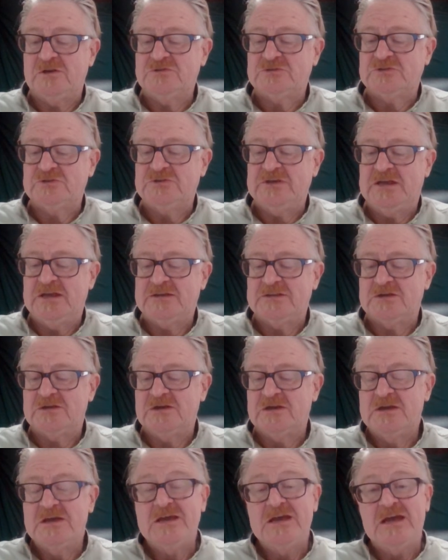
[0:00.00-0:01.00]
closer
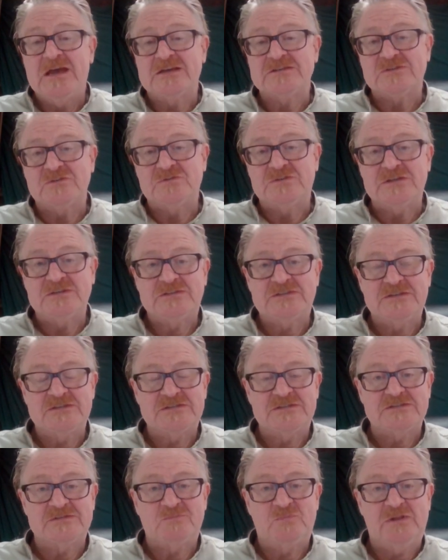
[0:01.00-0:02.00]
together as
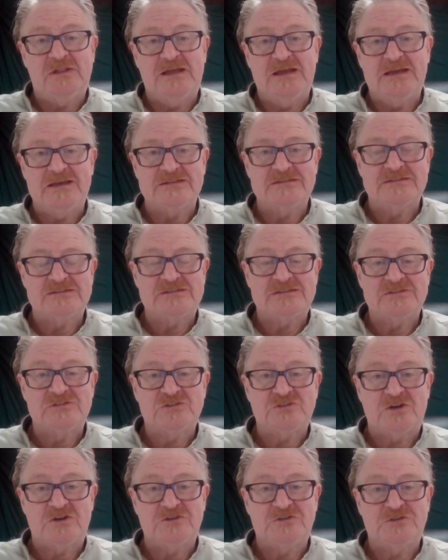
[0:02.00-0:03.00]
Odysseus's plans
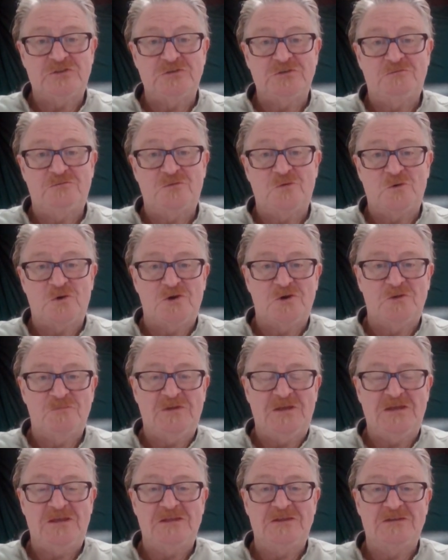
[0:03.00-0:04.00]
start to
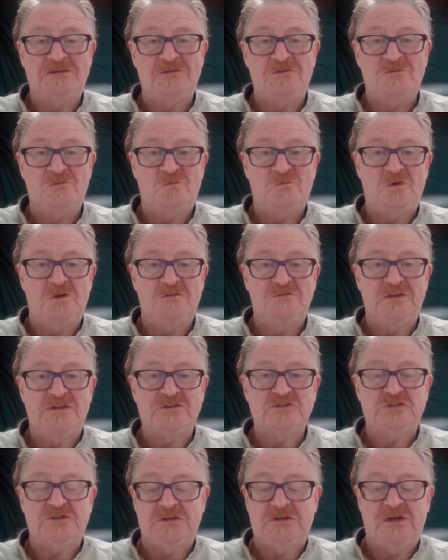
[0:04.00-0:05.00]
form and will
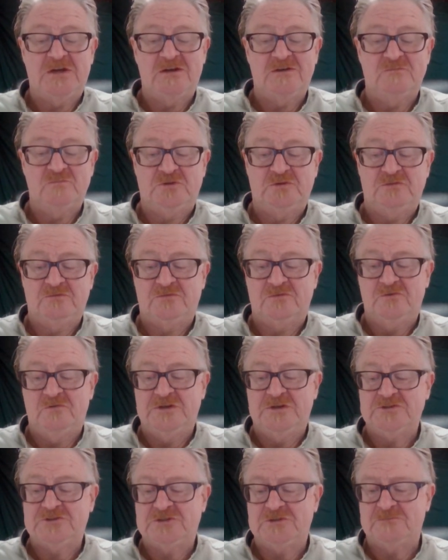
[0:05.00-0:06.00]
eventually come to
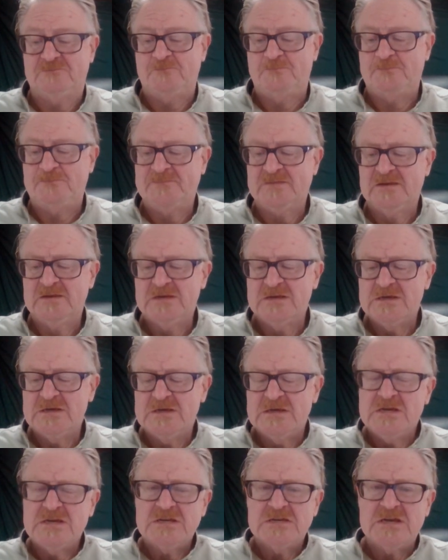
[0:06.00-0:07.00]
fruition.
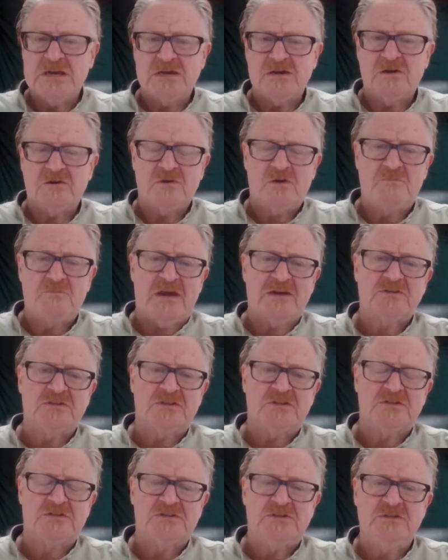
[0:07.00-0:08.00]
Now, back
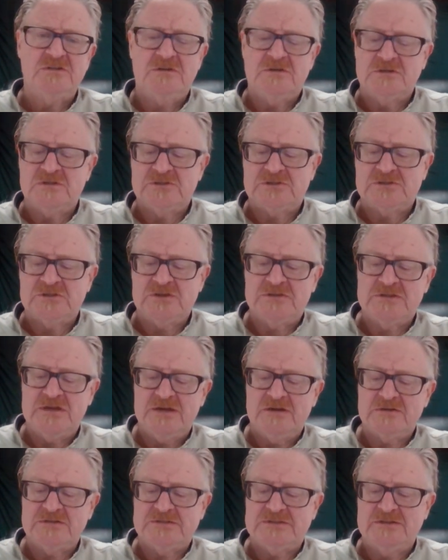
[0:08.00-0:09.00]
to the suitors,
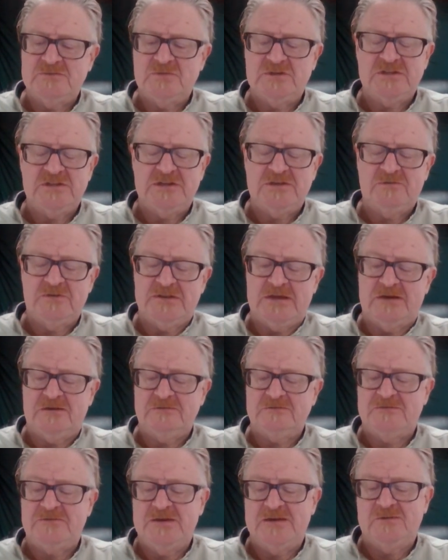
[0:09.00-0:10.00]
they are seemingly
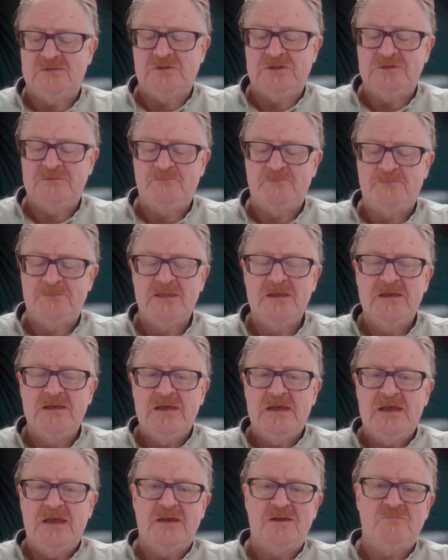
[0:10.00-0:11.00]
without family
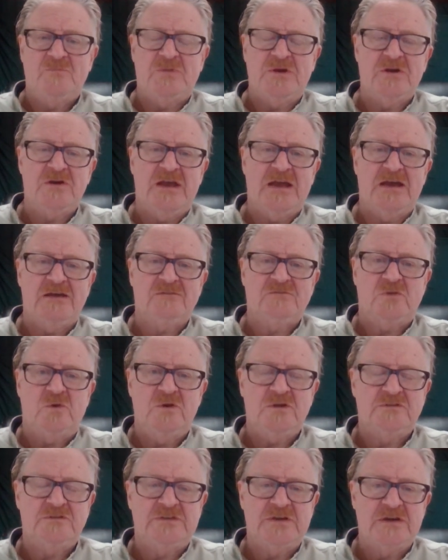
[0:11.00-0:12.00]
and appear to have
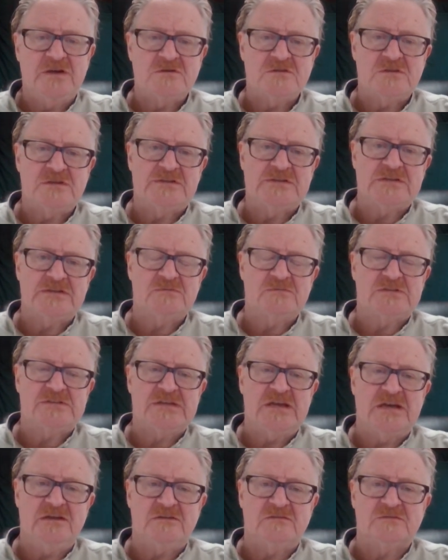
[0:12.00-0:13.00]
loyalty only to
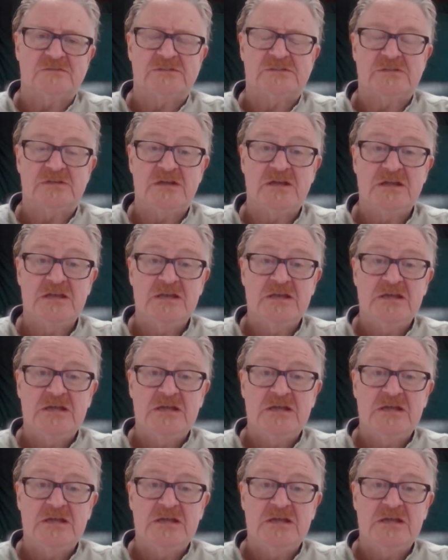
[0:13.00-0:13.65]
themselves.